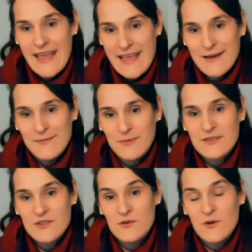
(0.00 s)
him
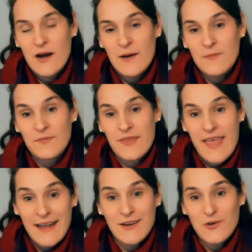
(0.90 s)
to
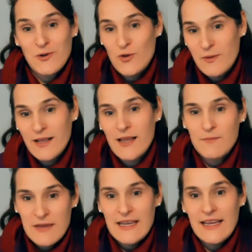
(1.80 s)
then go to a Newman Club
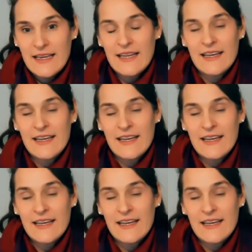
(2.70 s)
meeting,